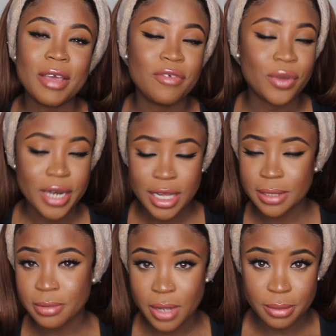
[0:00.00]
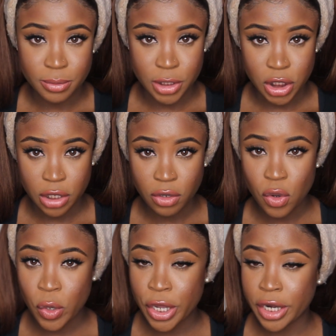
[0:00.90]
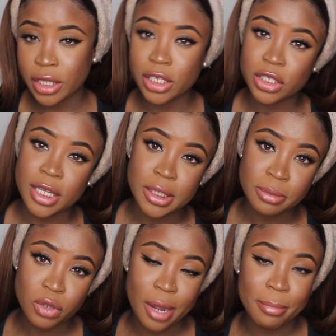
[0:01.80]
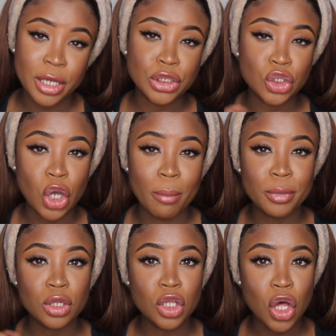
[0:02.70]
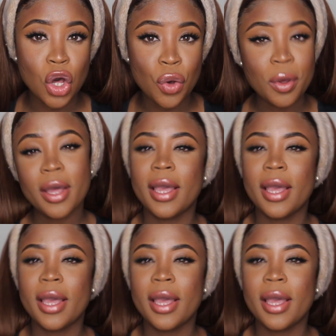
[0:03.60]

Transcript: If you're not subscribed to my channel, go ahead and click that subscribe button down below.